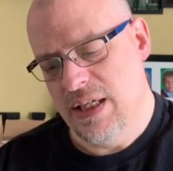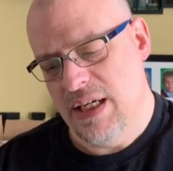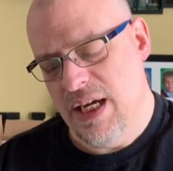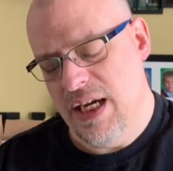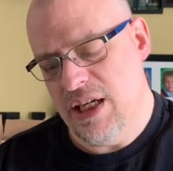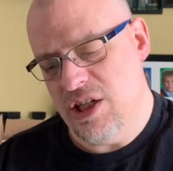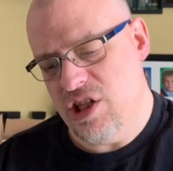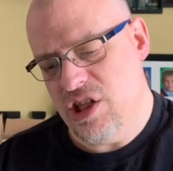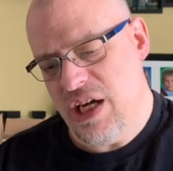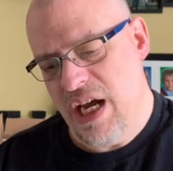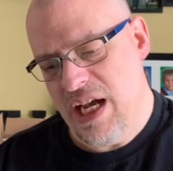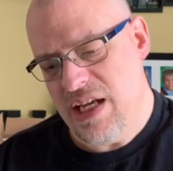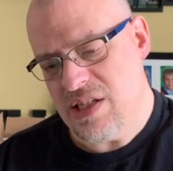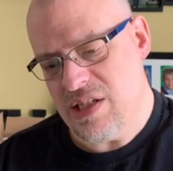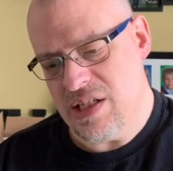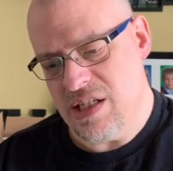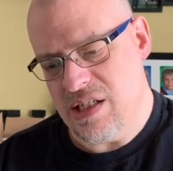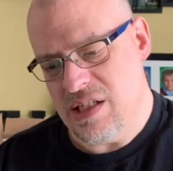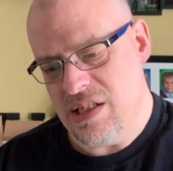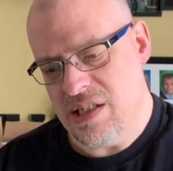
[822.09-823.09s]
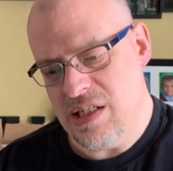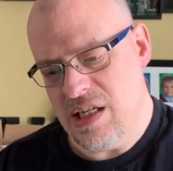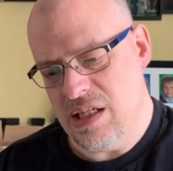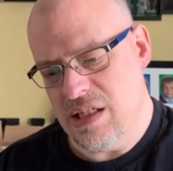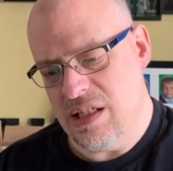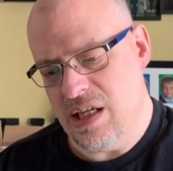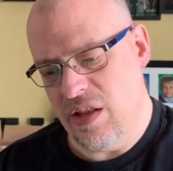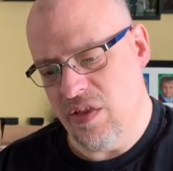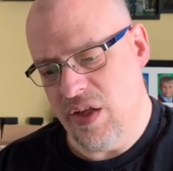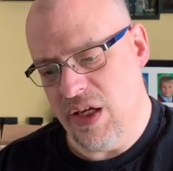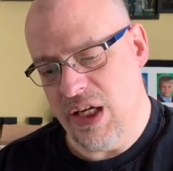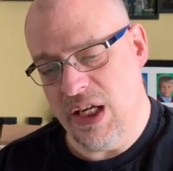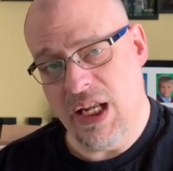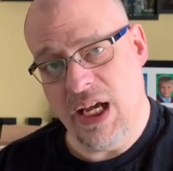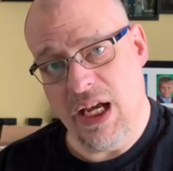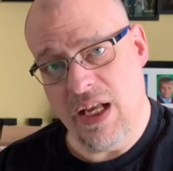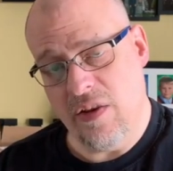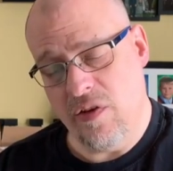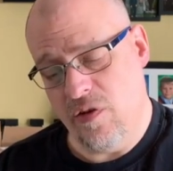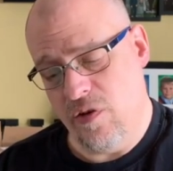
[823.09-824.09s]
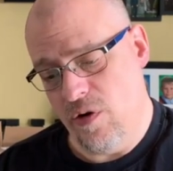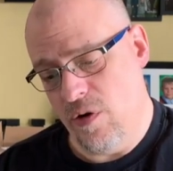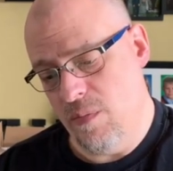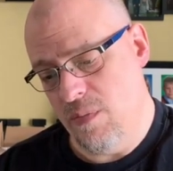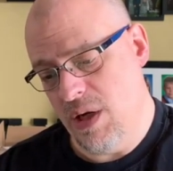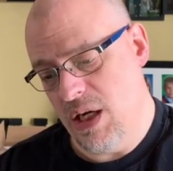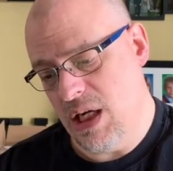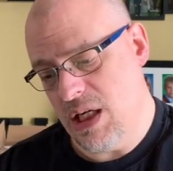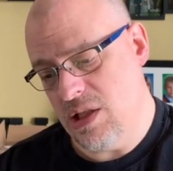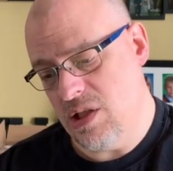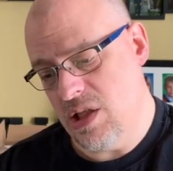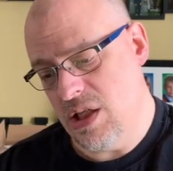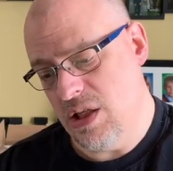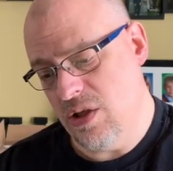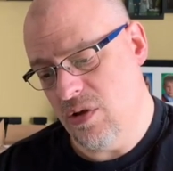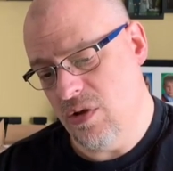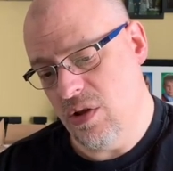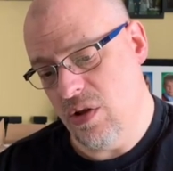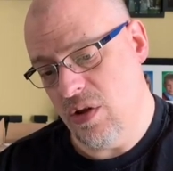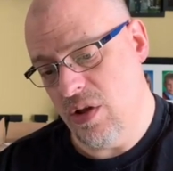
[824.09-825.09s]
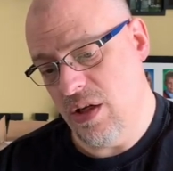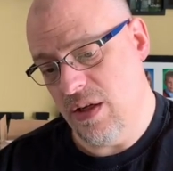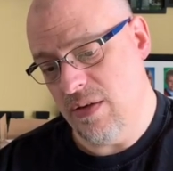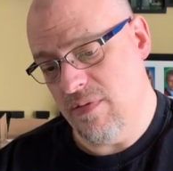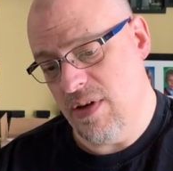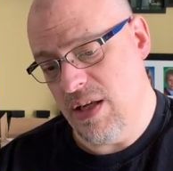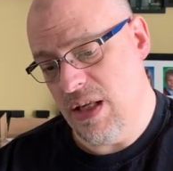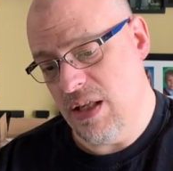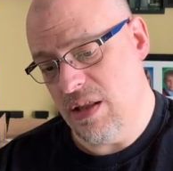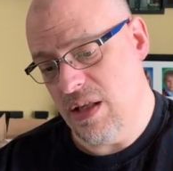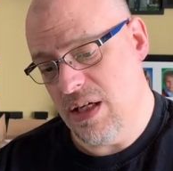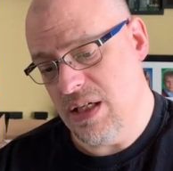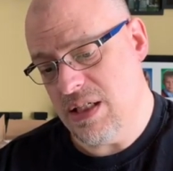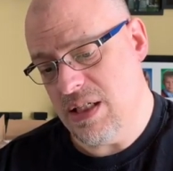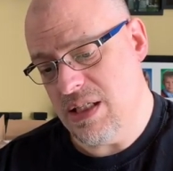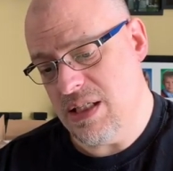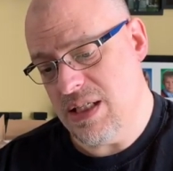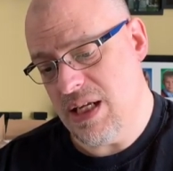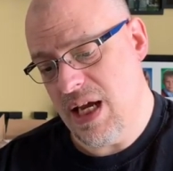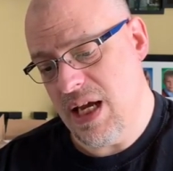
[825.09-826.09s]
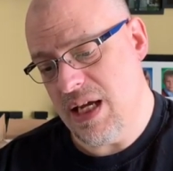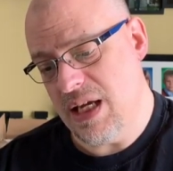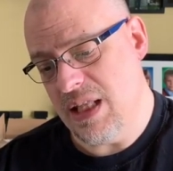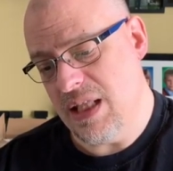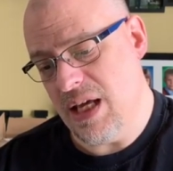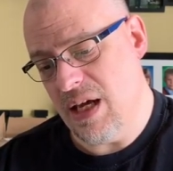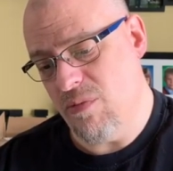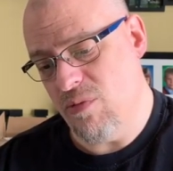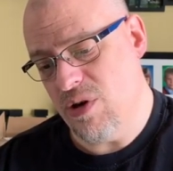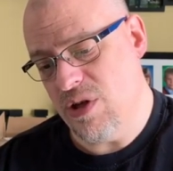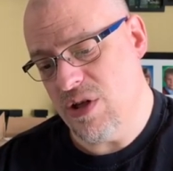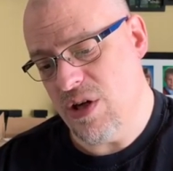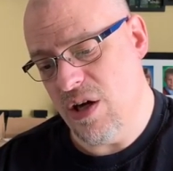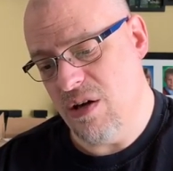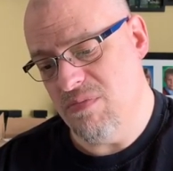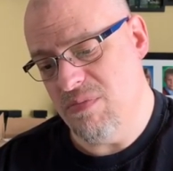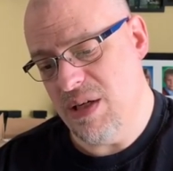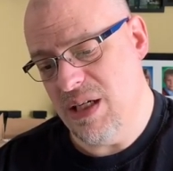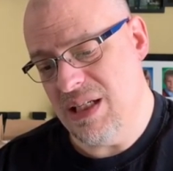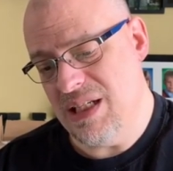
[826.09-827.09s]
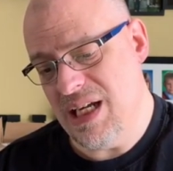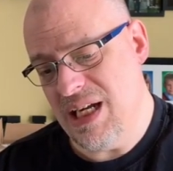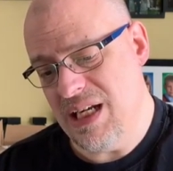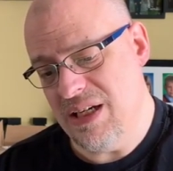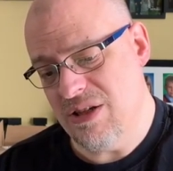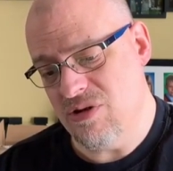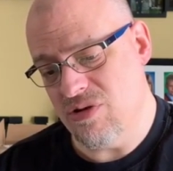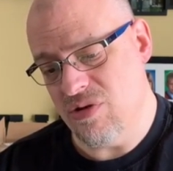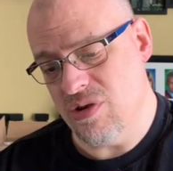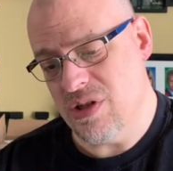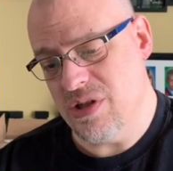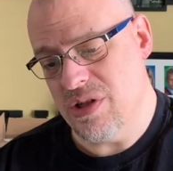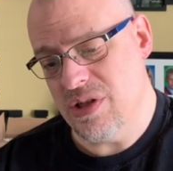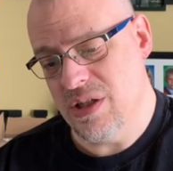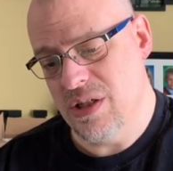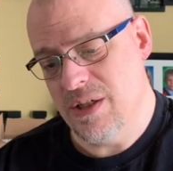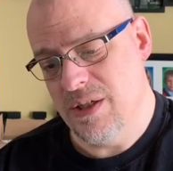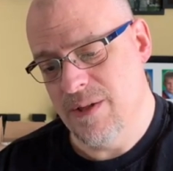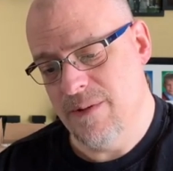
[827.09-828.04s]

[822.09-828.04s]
And Shasta said nothing in answer, because he couldn't think of anything to say that would not be dangerous.